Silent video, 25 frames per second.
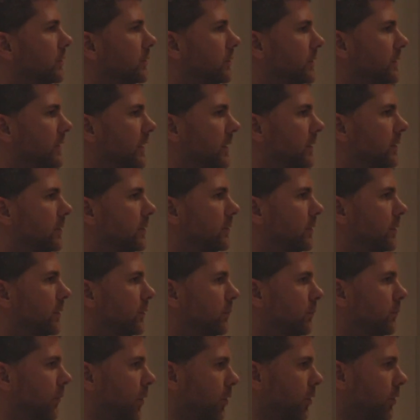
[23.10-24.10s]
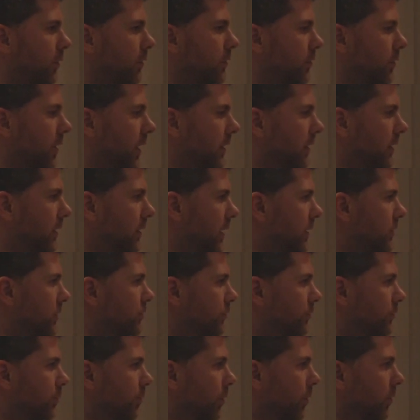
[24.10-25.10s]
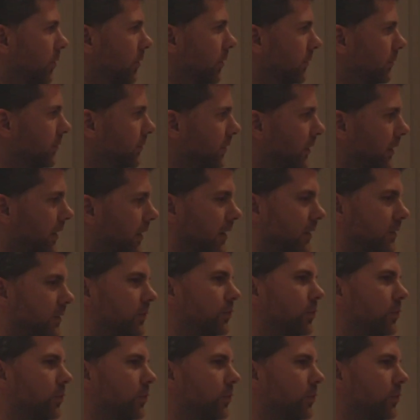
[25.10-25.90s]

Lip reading: did Model United Nations programs and I